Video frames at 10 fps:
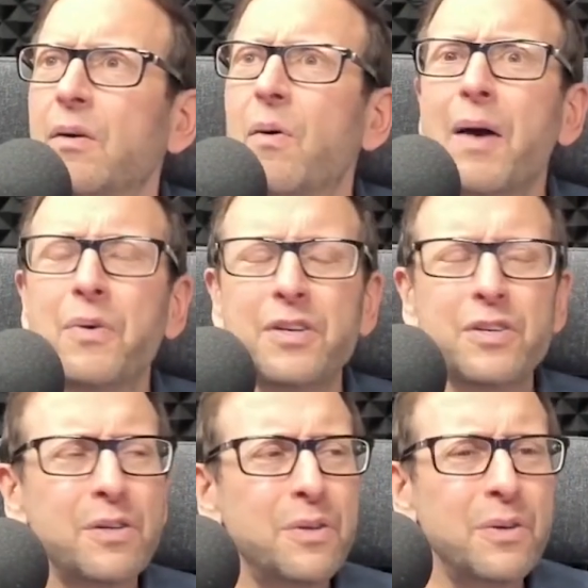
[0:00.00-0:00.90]
Why
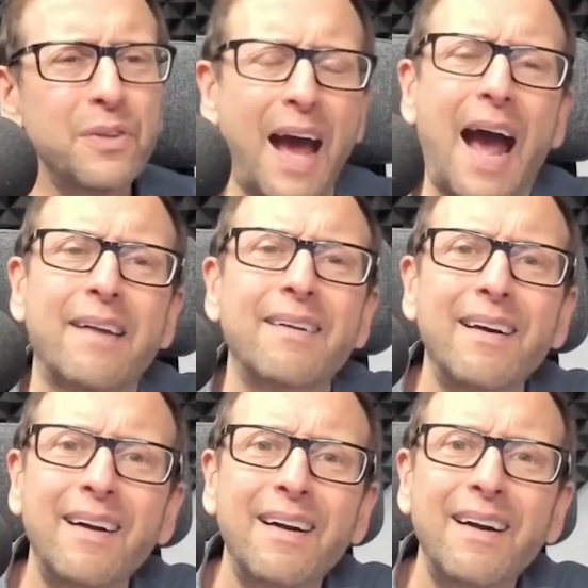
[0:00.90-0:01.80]
wouldn't you do that? It
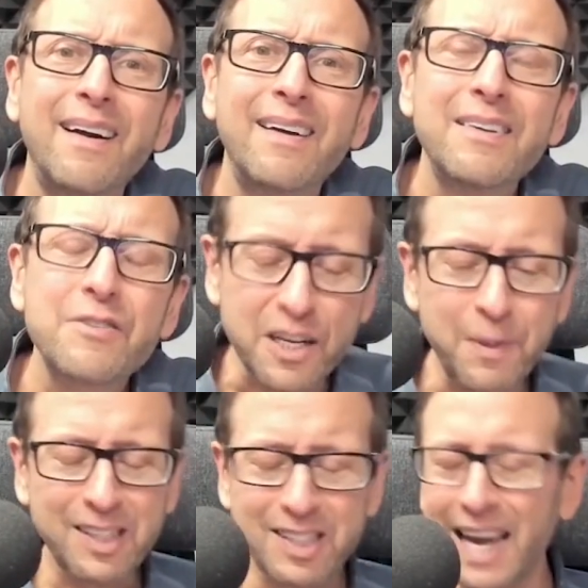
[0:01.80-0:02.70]

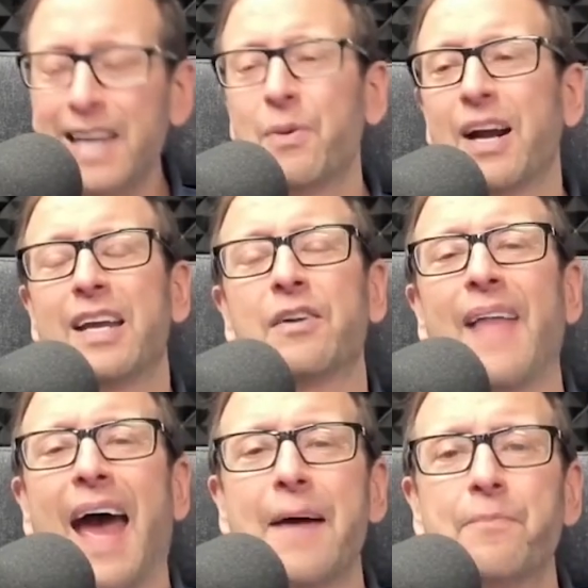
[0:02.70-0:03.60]
drives me insane when I
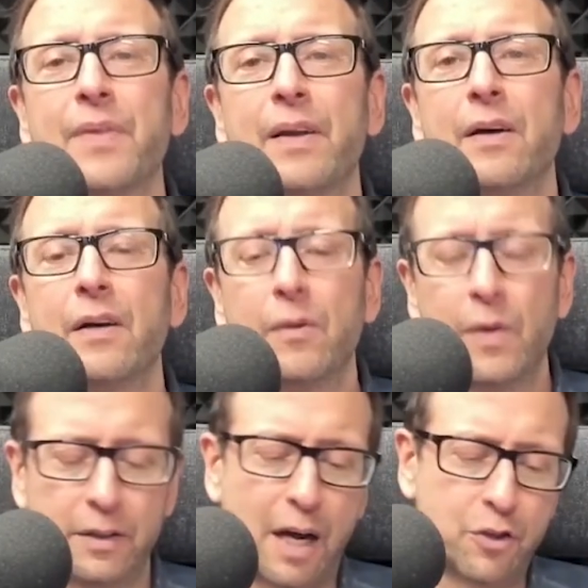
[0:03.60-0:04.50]
hear that.
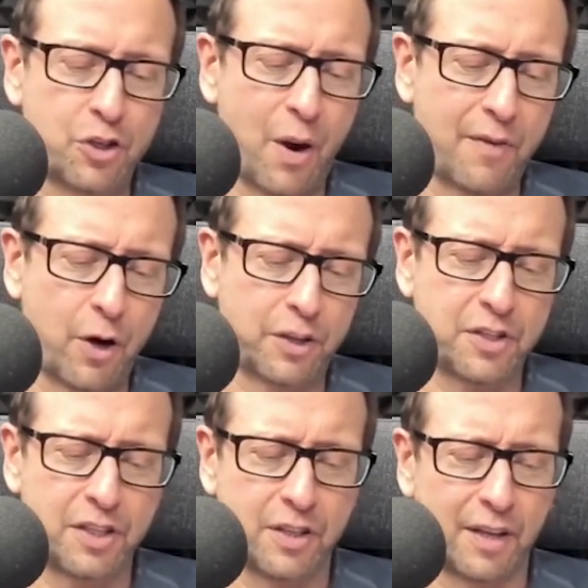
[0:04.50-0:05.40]
Well, Dr. Joe, I have heart
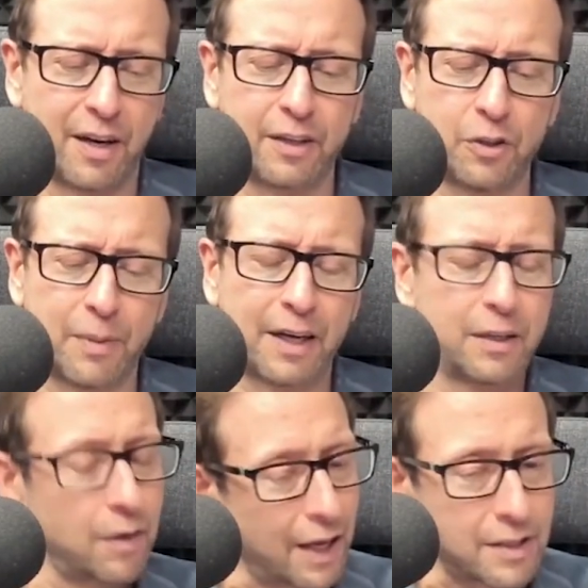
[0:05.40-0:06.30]
disease, nothing I can do about
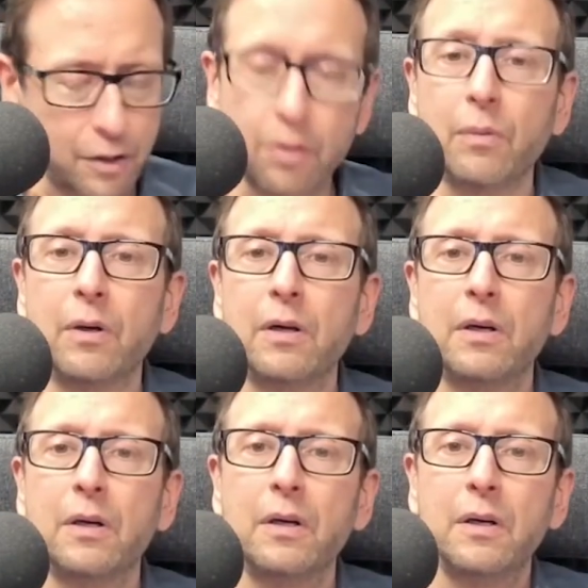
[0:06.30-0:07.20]
it. No, that's not true.
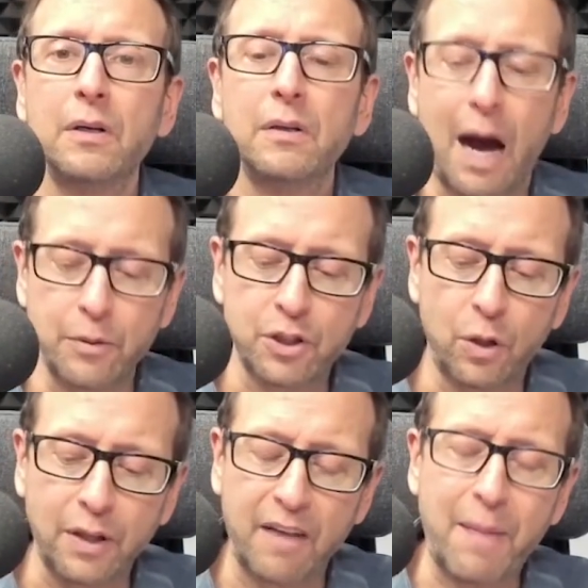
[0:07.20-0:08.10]
I was
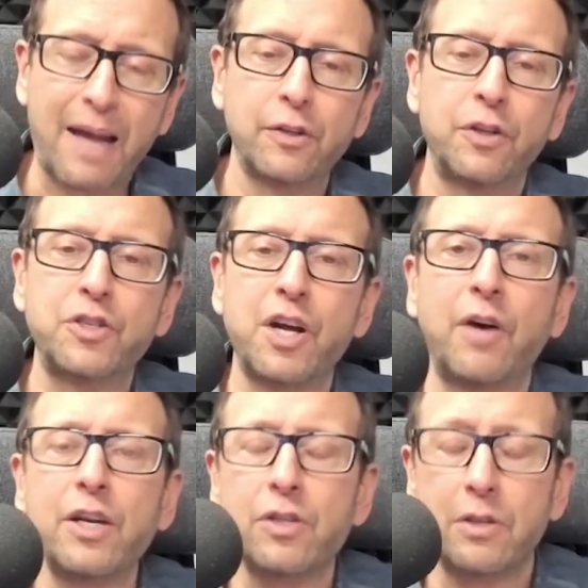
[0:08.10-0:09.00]
told I have macular
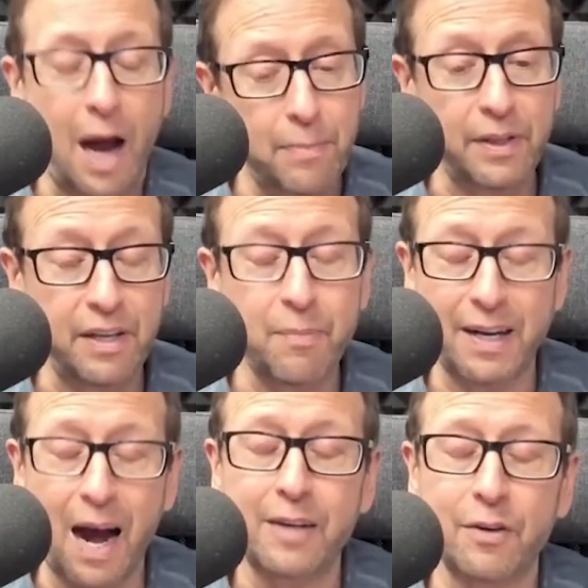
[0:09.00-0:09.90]
degeneration. I believed
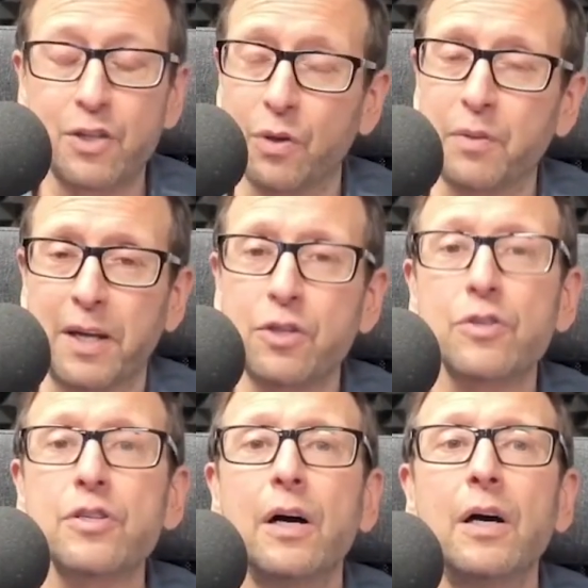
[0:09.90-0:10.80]
my doctor. I saw the
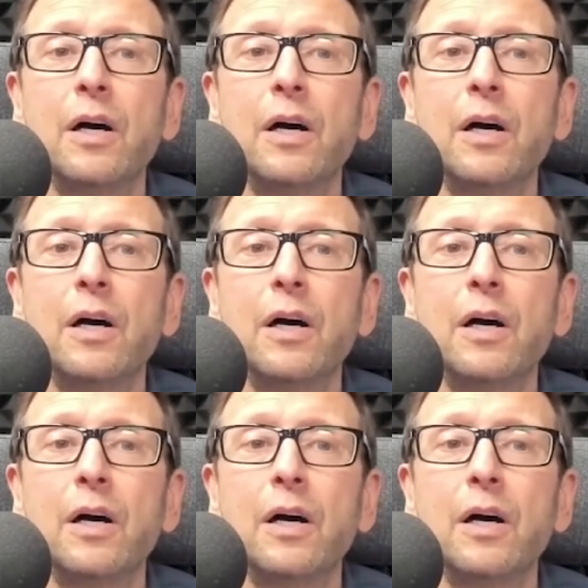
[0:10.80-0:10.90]
pictures.